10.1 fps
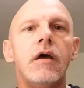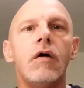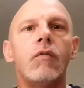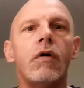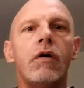
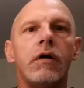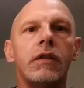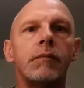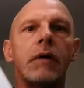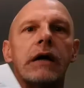Well, on
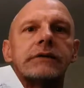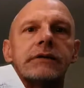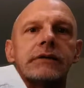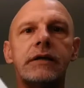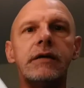the
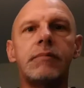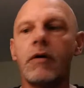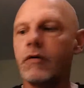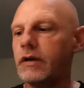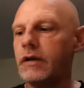Boston Tea
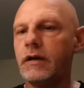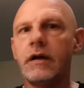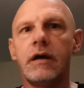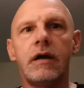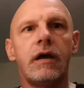Party,
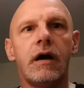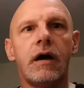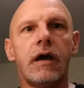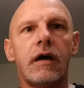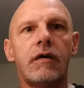
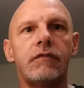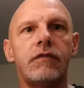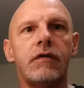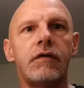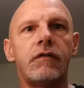I have
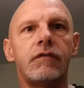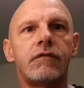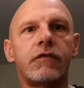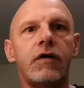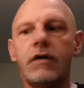
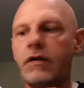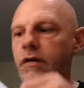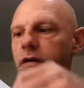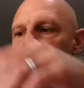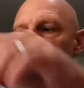front,
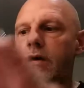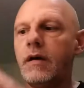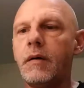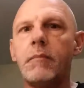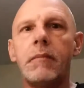
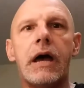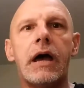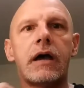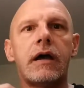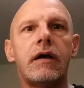
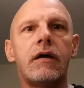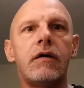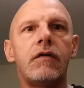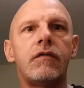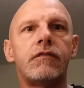back,
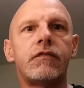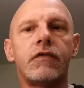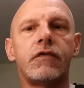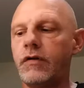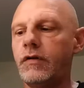front,